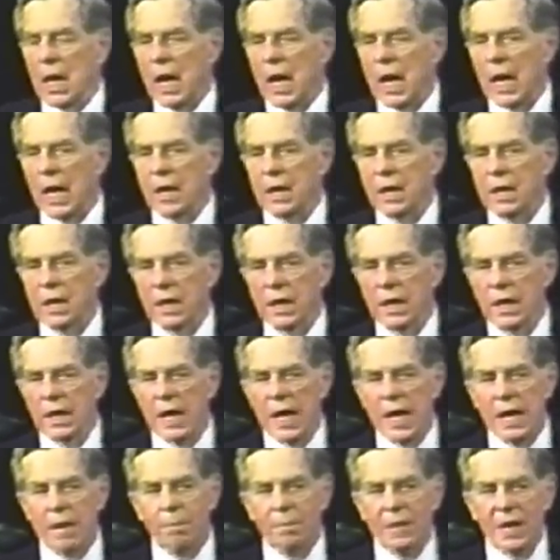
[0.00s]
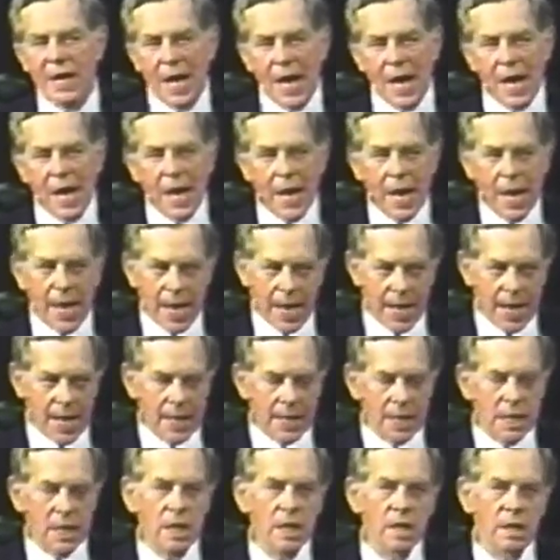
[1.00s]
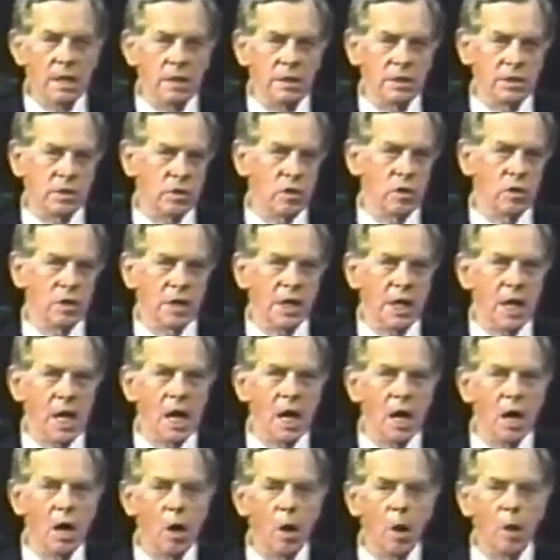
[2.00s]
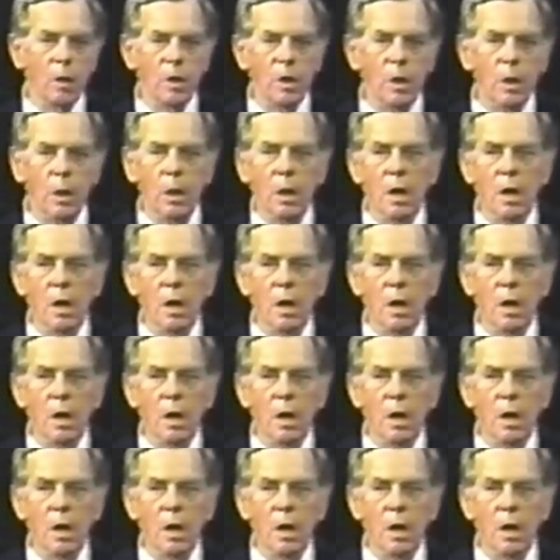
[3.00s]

And the name Galahad, it's called Galahot,